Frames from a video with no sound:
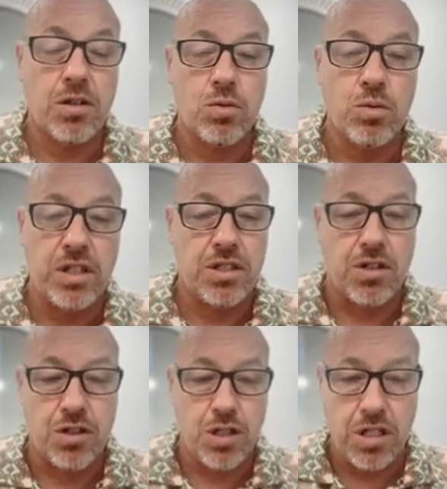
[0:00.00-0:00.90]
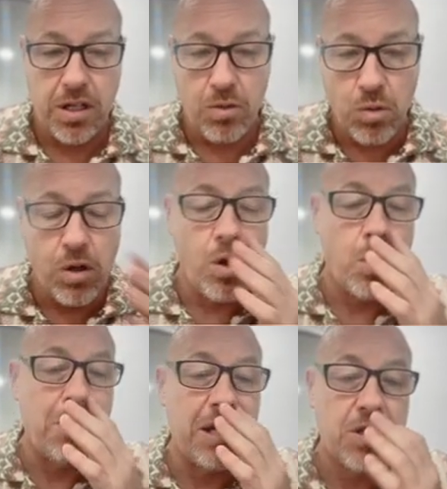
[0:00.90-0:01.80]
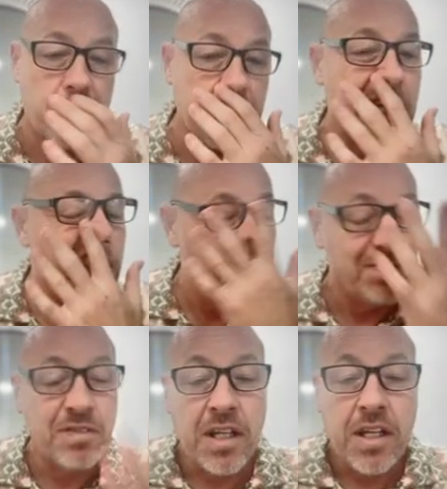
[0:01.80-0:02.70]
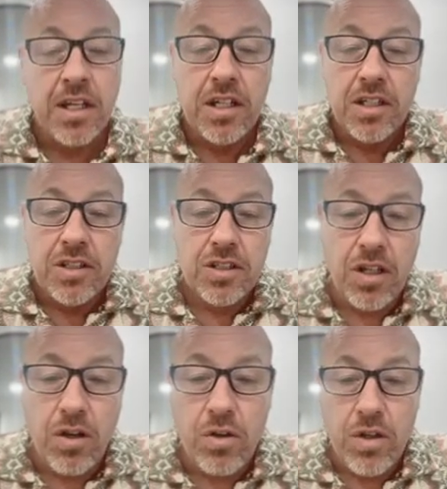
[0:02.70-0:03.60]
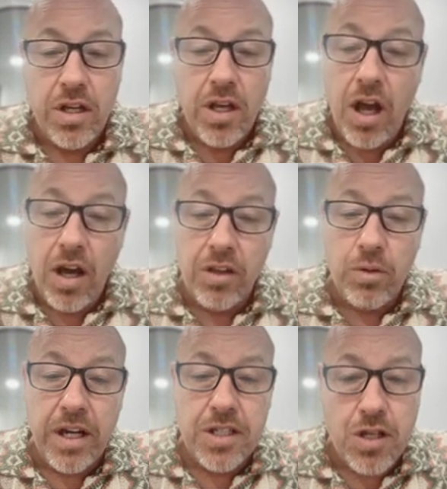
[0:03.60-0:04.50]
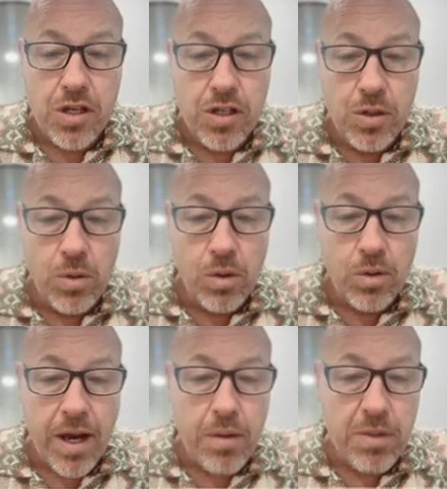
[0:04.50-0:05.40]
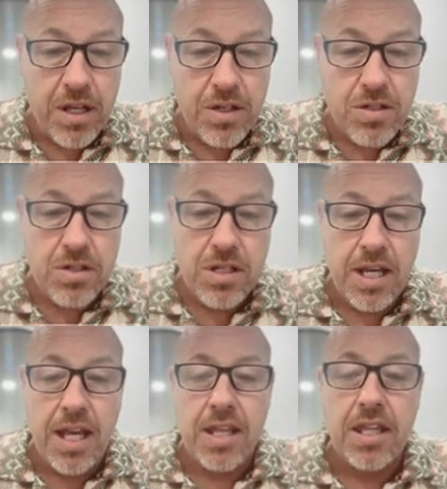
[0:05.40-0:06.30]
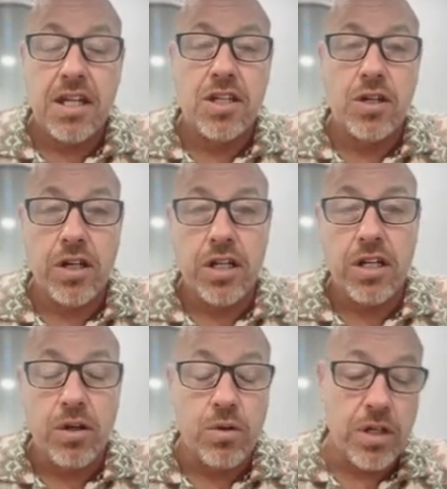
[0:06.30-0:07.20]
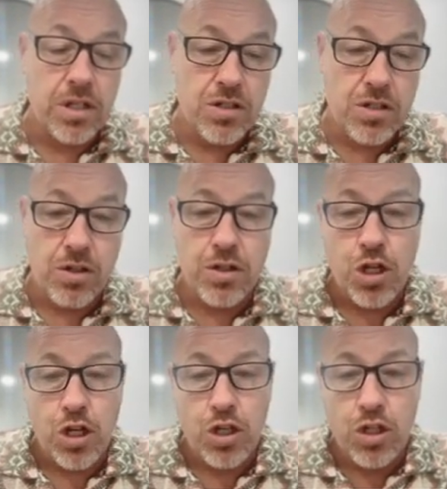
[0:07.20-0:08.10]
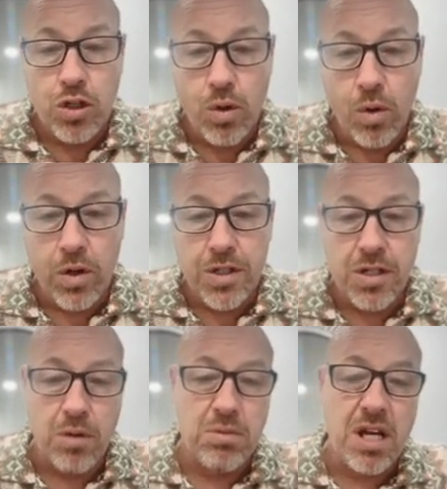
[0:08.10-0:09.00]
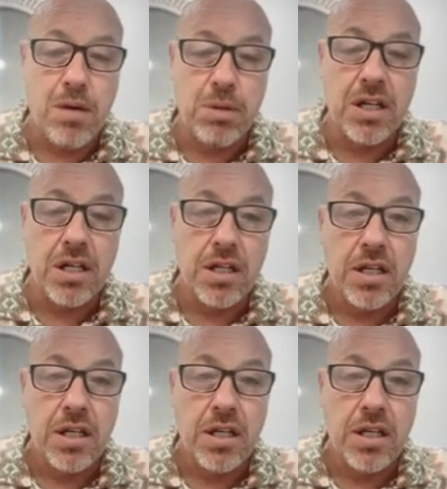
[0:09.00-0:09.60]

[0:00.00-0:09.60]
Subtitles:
research, and we'll go about doing that. So otherwise, you will grab this and then you're going to go and search your subtopic